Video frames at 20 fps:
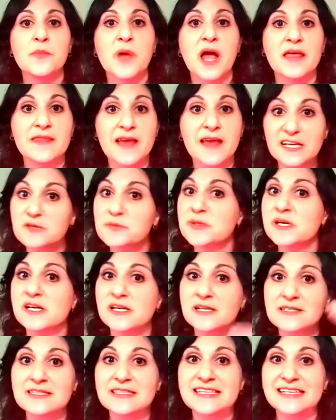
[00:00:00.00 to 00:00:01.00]
And that's
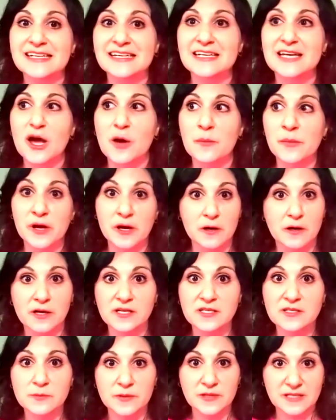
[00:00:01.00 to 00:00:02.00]
because the
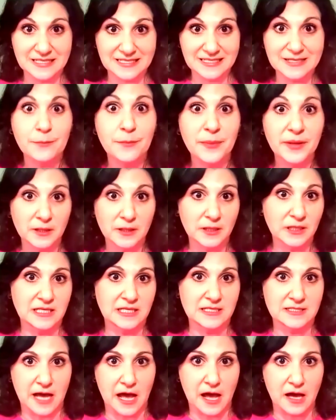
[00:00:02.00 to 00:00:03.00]
Americans with Disabilities
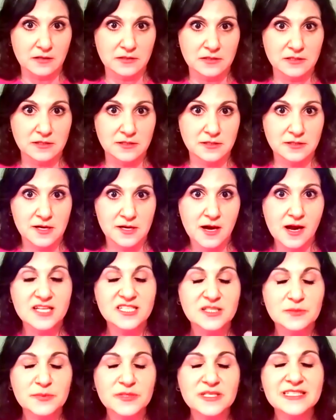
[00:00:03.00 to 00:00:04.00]
Act
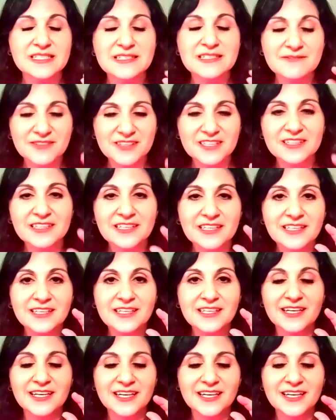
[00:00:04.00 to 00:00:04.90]
specifically